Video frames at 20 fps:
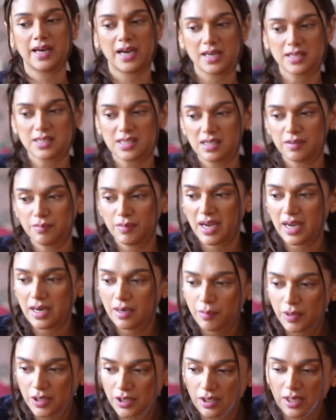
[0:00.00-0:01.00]

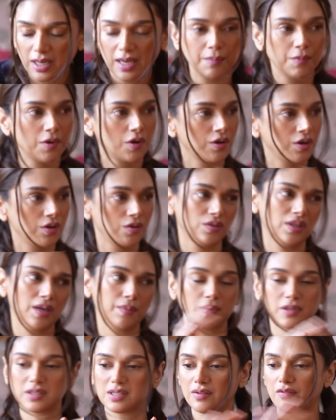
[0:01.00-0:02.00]
niacinamide, but today I'm not going to do
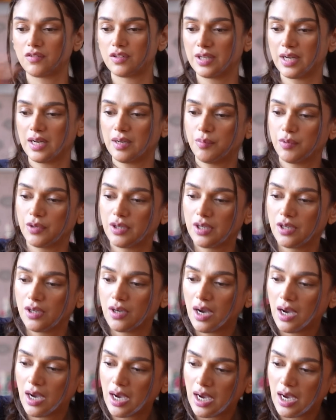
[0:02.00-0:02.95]
that because I've already put in your